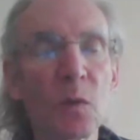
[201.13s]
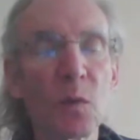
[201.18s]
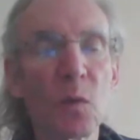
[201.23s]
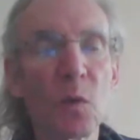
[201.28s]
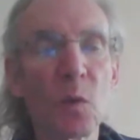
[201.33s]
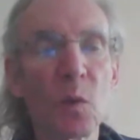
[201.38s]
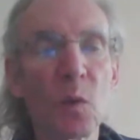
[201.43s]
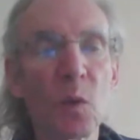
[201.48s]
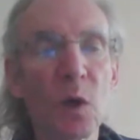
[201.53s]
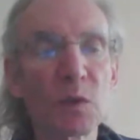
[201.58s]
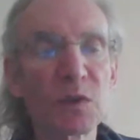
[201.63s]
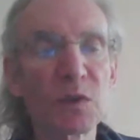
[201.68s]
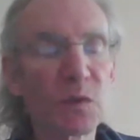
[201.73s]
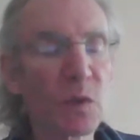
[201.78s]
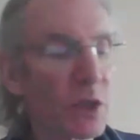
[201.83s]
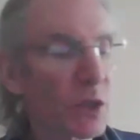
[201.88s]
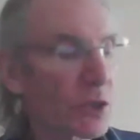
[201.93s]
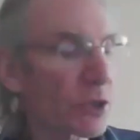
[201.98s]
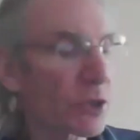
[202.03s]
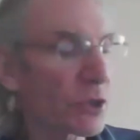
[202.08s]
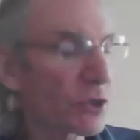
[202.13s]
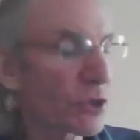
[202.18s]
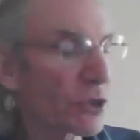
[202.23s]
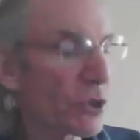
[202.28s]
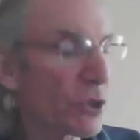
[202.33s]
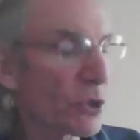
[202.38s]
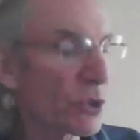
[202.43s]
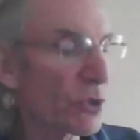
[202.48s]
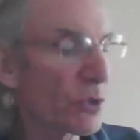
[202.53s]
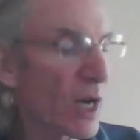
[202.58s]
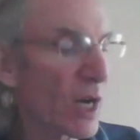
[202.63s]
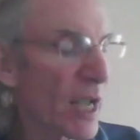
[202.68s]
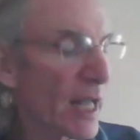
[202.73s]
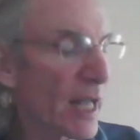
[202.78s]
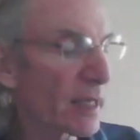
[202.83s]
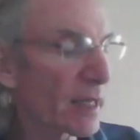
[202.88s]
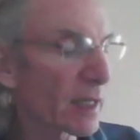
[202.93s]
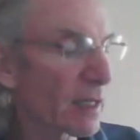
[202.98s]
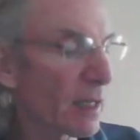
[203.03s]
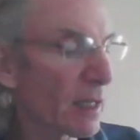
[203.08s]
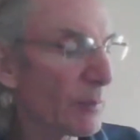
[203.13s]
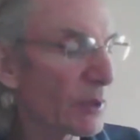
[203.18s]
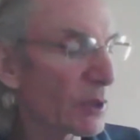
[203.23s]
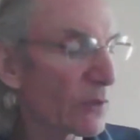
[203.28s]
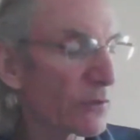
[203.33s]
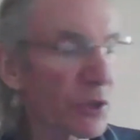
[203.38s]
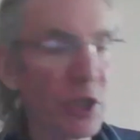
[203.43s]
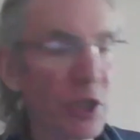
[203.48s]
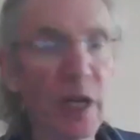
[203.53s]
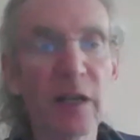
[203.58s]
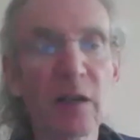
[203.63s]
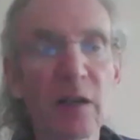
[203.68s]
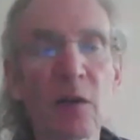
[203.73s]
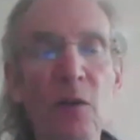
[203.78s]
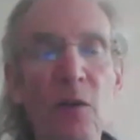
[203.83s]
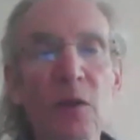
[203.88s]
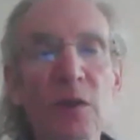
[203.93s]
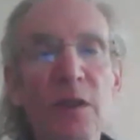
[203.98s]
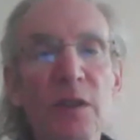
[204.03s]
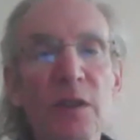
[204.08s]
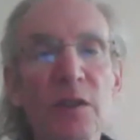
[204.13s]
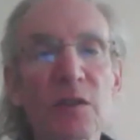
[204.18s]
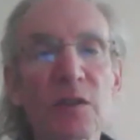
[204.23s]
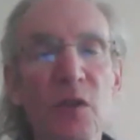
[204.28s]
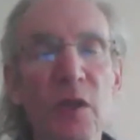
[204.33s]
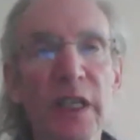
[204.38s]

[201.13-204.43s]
Were was just you and a couple of shareholders,